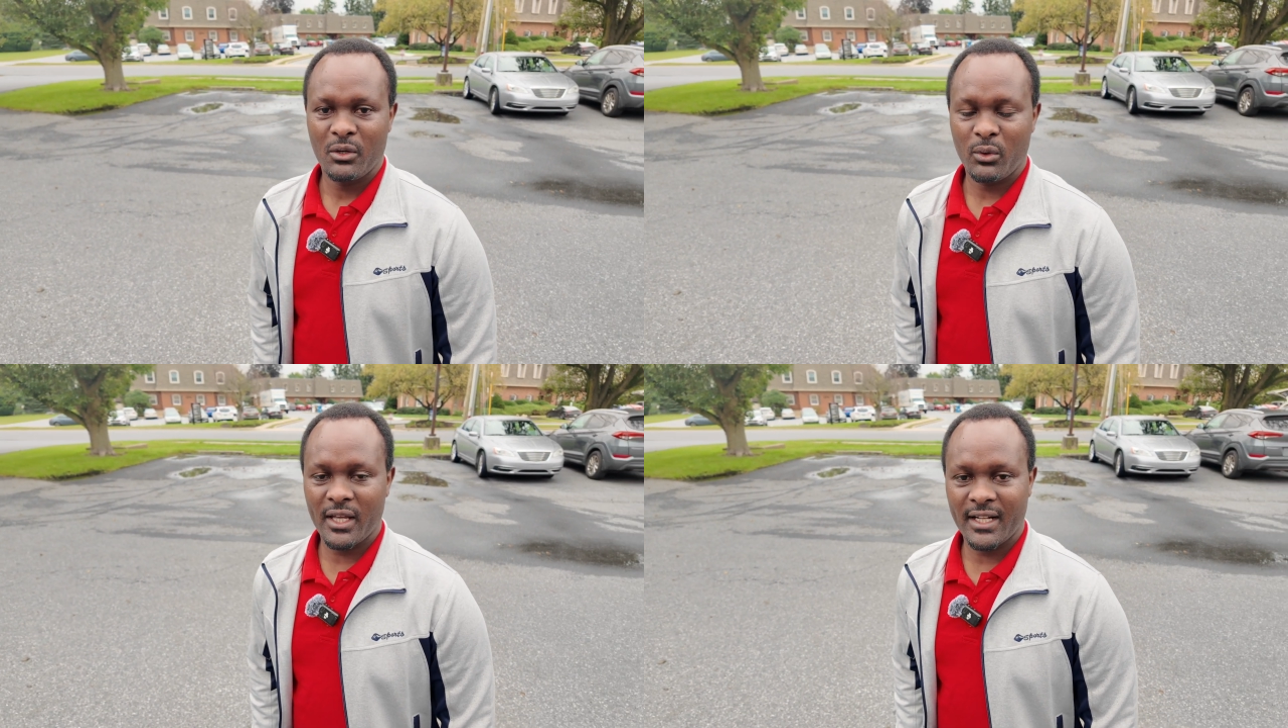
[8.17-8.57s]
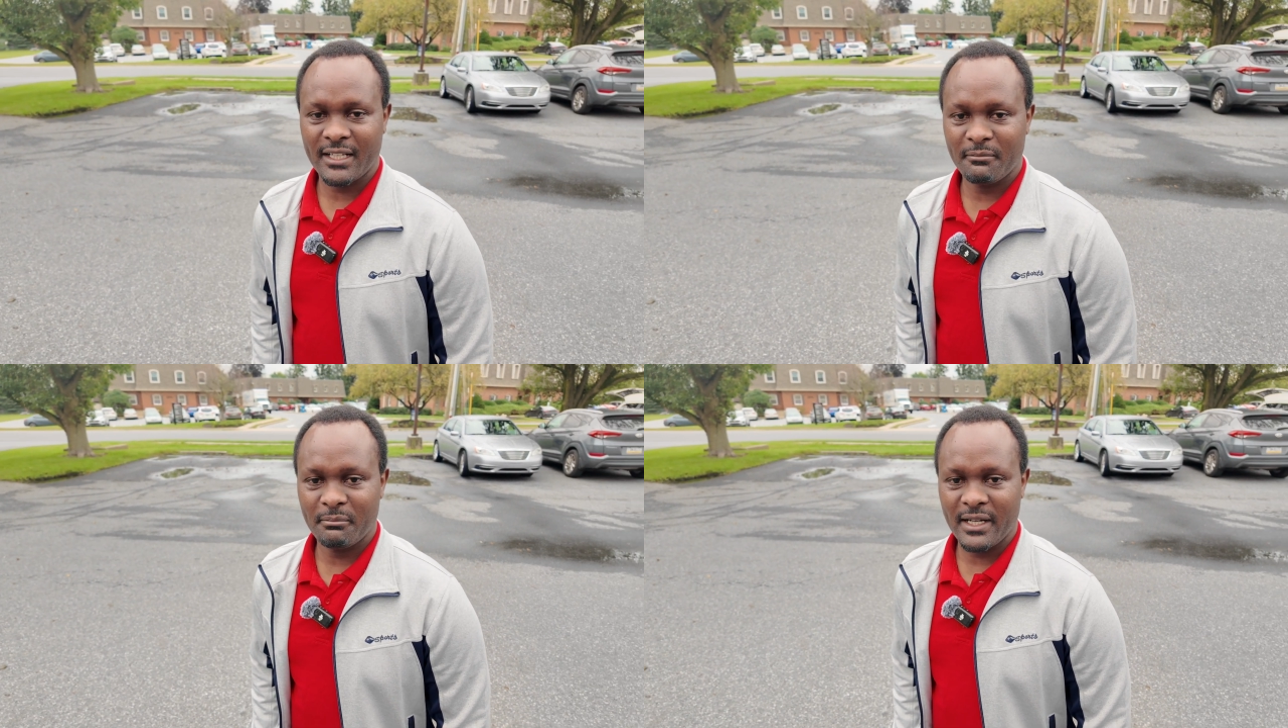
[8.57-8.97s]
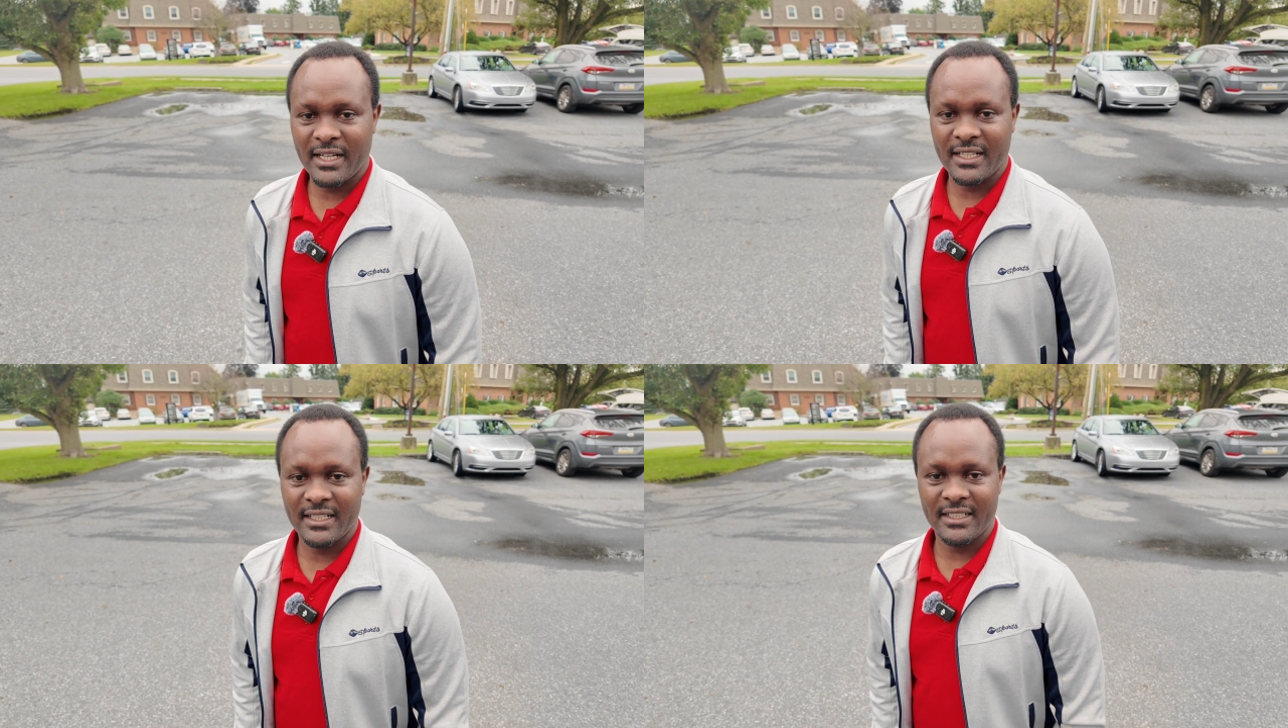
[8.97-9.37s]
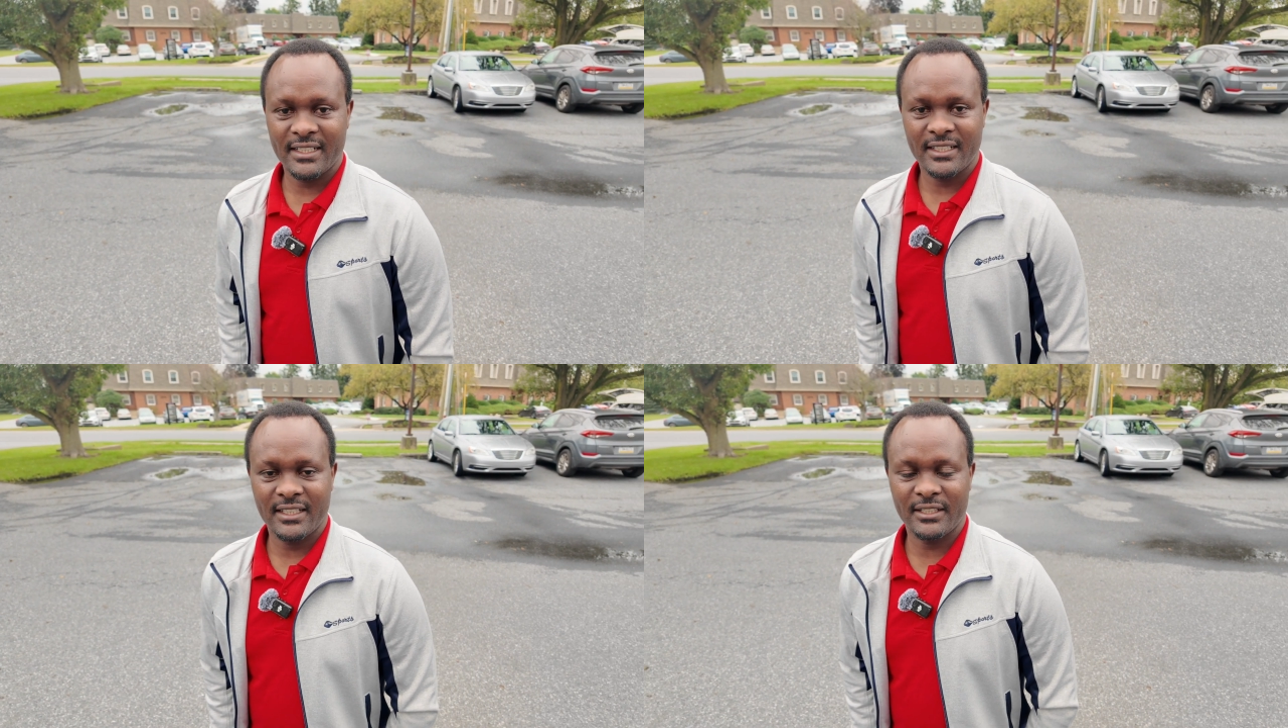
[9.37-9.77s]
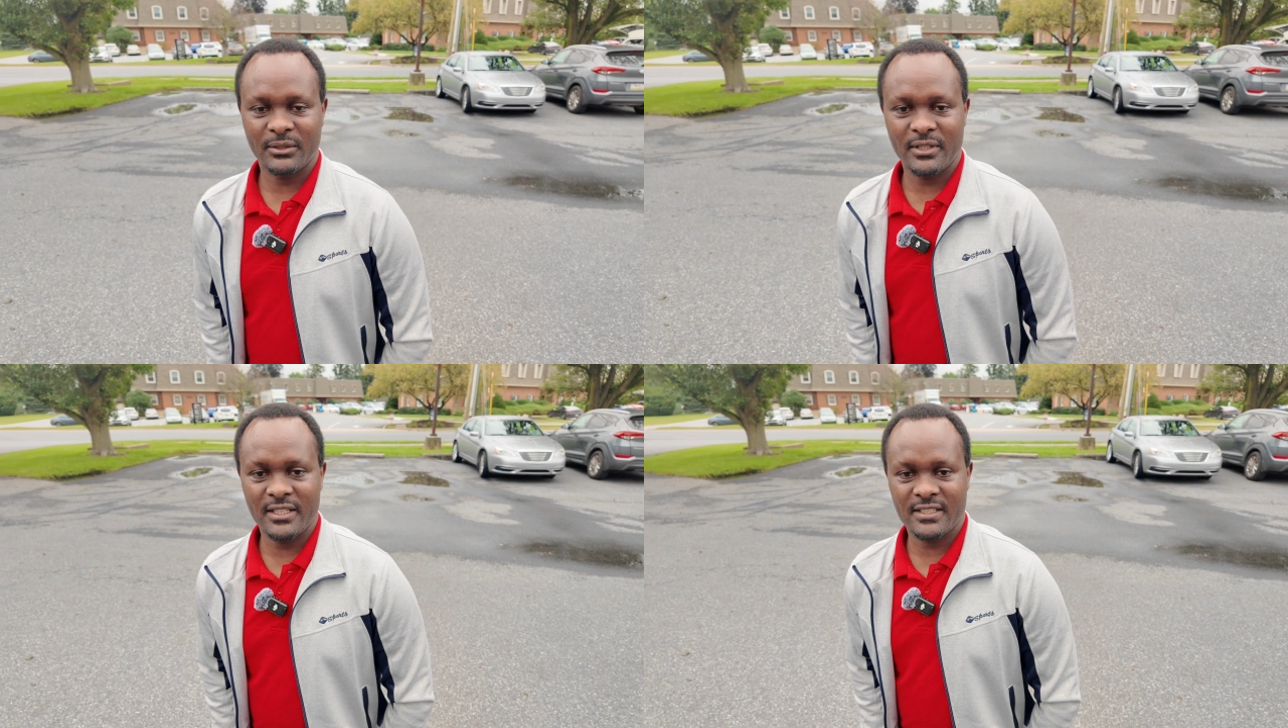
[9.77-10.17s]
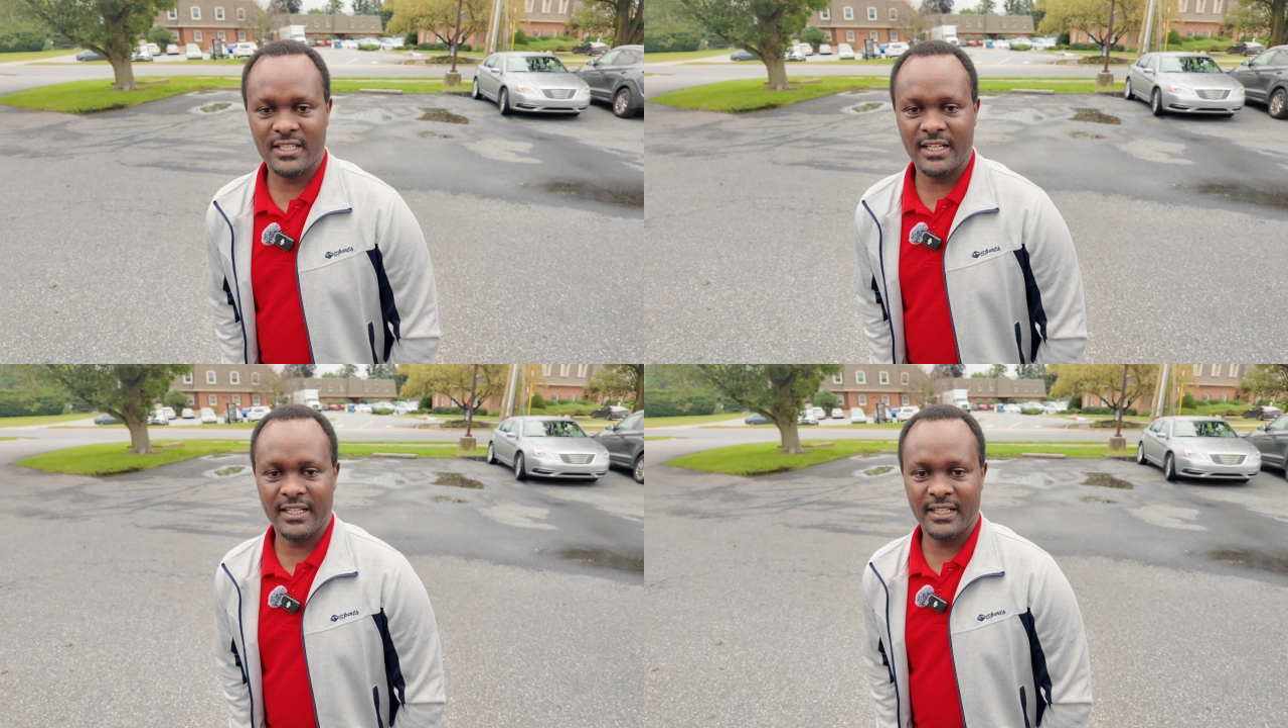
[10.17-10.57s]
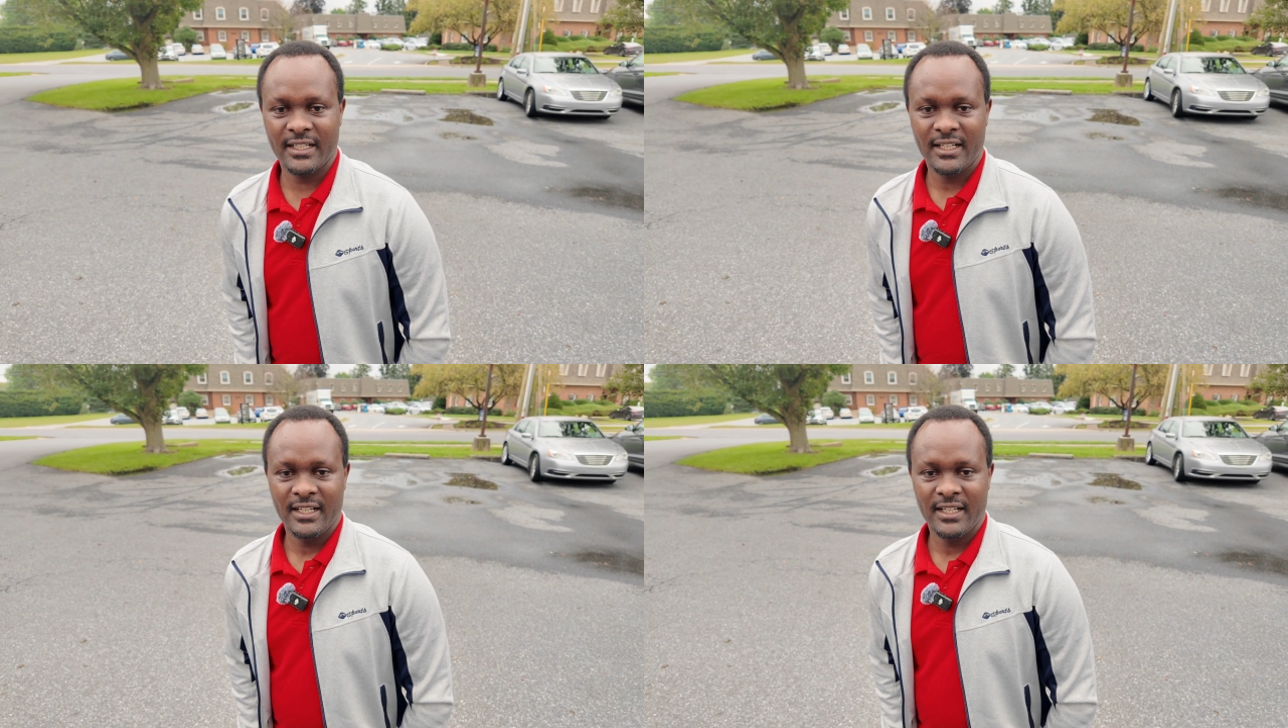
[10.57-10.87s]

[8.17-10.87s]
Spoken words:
Welcome back into this channel,